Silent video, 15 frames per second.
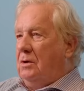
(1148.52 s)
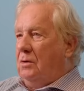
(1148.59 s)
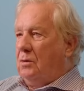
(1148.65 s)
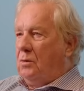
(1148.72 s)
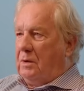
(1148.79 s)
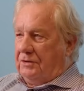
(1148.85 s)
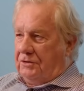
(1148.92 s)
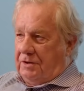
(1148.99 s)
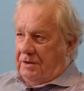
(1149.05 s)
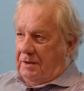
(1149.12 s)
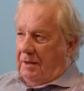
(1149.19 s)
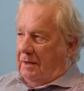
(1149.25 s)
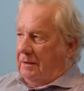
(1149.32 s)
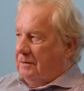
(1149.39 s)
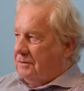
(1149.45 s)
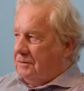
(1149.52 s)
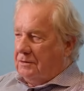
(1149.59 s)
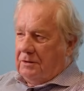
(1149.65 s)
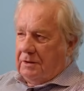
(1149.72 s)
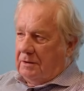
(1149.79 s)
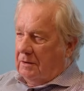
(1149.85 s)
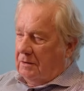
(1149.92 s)
Well, once again, it's
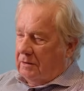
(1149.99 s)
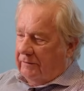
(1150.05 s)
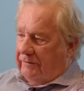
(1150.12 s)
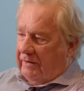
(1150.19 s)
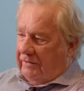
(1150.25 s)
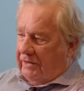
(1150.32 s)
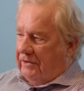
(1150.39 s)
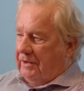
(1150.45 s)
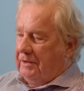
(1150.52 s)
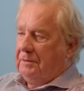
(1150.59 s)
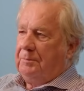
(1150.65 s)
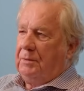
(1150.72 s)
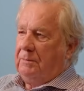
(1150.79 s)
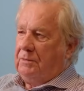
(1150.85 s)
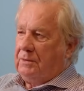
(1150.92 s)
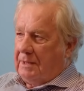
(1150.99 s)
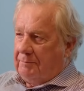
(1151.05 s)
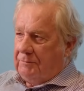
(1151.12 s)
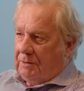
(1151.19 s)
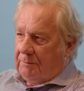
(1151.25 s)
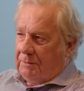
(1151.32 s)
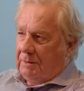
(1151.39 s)
like a lot of other things. People
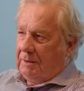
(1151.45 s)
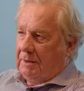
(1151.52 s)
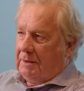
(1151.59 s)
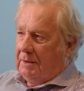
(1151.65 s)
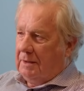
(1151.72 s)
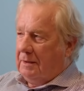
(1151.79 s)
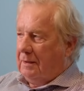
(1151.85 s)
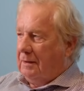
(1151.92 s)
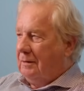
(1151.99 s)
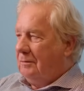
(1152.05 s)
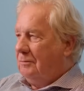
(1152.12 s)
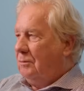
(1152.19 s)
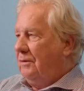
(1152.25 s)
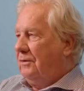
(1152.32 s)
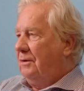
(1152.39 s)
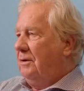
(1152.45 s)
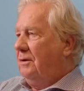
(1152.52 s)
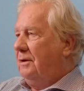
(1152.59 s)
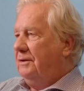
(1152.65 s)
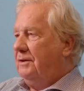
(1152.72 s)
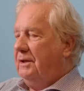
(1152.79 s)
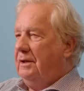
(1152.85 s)
come to me with an
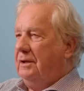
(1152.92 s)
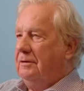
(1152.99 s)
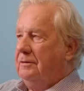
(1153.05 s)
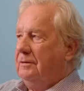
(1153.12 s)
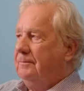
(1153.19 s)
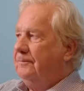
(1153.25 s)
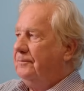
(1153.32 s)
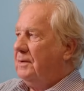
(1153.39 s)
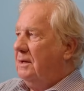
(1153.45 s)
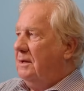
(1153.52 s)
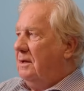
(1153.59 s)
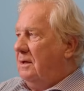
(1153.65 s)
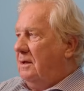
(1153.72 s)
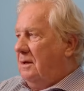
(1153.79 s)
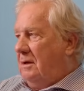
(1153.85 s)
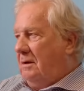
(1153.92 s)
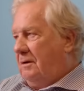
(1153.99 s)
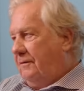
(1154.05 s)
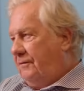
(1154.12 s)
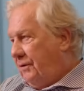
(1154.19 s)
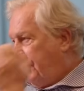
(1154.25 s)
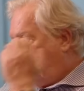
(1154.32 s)
idea, and
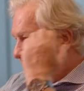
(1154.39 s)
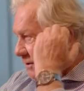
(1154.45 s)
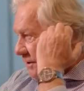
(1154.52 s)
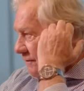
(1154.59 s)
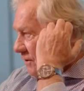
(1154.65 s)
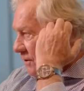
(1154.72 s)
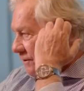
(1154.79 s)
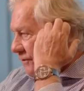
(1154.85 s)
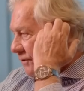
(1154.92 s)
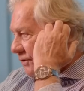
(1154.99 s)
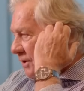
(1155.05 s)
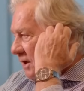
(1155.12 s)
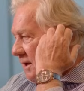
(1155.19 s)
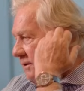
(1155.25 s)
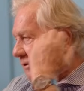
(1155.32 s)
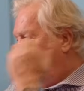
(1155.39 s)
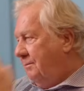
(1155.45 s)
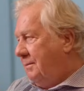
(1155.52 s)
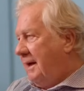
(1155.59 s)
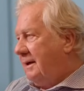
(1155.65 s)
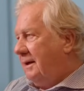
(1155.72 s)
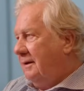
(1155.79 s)
I first got involved in cycling
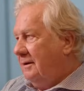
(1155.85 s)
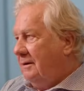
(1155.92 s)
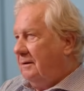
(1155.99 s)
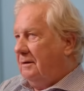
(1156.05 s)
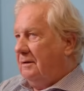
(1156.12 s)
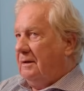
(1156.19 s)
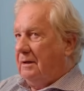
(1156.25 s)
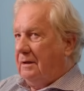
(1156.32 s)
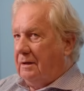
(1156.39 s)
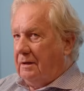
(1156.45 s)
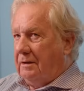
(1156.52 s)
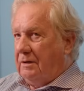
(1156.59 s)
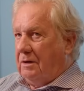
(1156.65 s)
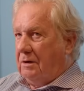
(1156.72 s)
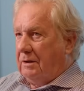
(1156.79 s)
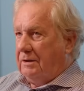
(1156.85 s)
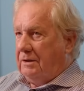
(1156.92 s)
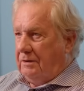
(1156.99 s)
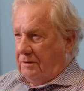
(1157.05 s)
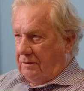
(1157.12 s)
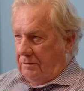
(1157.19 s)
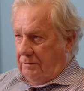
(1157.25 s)
back in
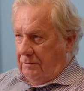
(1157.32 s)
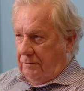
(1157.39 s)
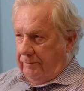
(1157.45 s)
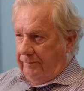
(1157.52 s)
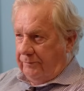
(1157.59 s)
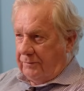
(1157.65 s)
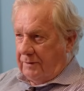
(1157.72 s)
92.